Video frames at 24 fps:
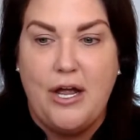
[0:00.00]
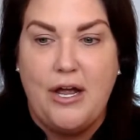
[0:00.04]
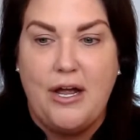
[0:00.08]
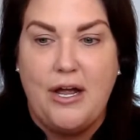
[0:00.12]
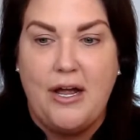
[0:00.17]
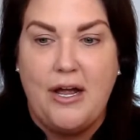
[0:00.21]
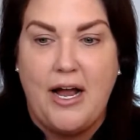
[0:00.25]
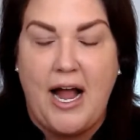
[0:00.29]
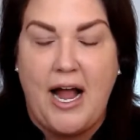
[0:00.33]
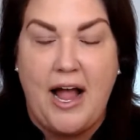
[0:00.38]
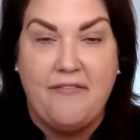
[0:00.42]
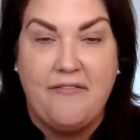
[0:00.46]

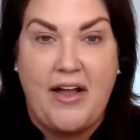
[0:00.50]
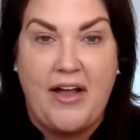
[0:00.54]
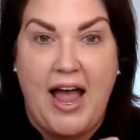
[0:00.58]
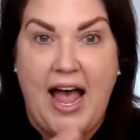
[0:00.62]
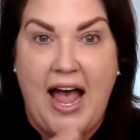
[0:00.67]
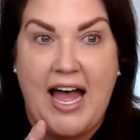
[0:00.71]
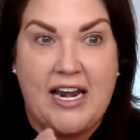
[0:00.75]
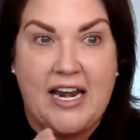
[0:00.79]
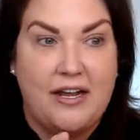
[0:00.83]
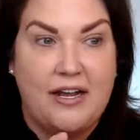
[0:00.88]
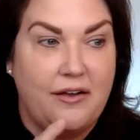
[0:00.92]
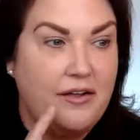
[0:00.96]
I've
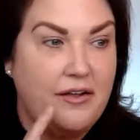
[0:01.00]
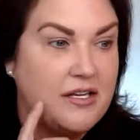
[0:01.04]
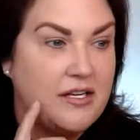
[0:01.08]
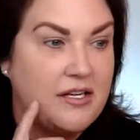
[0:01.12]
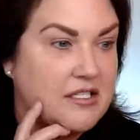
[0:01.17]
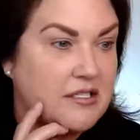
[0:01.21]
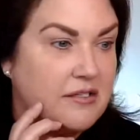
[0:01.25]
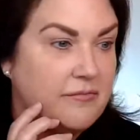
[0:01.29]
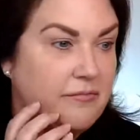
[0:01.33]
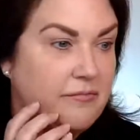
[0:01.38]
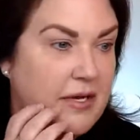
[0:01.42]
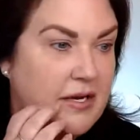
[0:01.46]
had it, it's
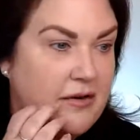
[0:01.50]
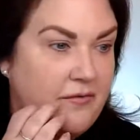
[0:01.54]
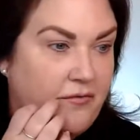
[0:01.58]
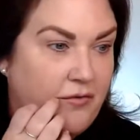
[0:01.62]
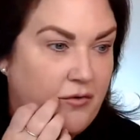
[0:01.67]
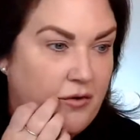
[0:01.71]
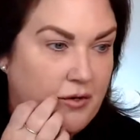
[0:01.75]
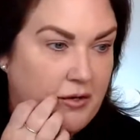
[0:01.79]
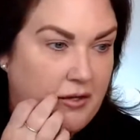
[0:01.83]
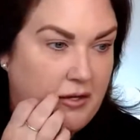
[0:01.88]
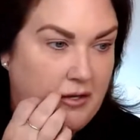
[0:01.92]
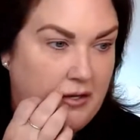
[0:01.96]
been
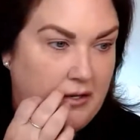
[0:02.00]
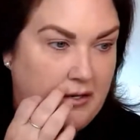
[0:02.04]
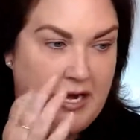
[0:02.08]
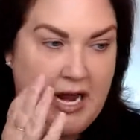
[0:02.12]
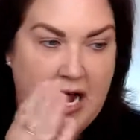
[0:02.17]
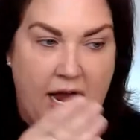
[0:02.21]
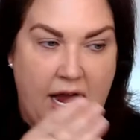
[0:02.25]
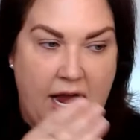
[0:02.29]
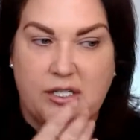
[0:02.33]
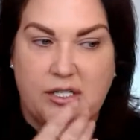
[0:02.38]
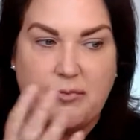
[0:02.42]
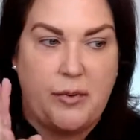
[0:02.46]
for
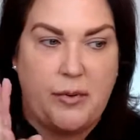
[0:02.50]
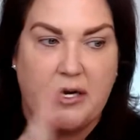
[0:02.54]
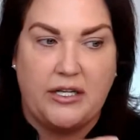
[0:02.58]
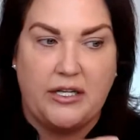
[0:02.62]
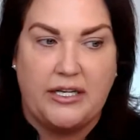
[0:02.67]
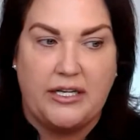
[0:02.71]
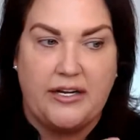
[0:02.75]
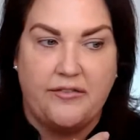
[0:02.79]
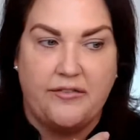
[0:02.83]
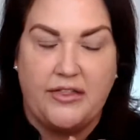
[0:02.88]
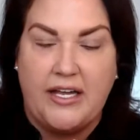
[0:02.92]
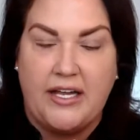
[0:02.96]
now, it's barely
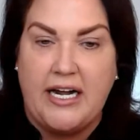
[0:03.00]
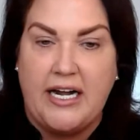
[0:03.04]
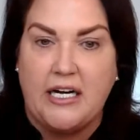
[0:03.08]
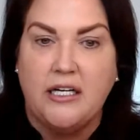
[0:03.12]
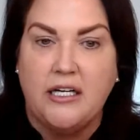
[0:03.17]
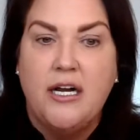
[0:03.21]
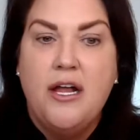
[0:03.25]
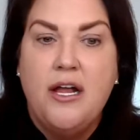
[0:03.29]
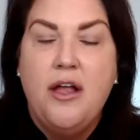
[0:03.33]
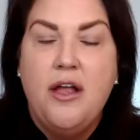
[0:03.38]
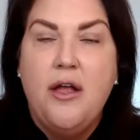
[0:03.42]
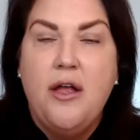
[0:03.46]
even there,
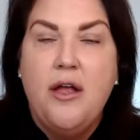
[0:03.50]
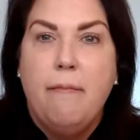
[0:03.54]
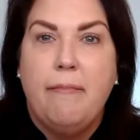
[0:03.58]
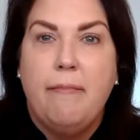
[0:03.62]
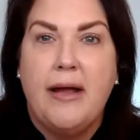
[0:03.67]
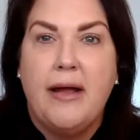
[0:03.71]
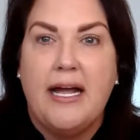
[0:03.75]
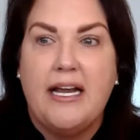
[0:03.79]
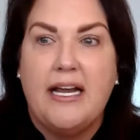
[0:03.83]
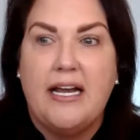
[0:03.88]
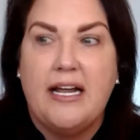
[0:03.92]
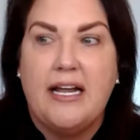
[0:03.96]

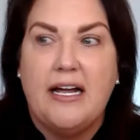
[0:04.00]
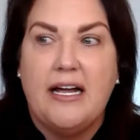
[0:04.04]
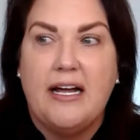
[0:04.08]
but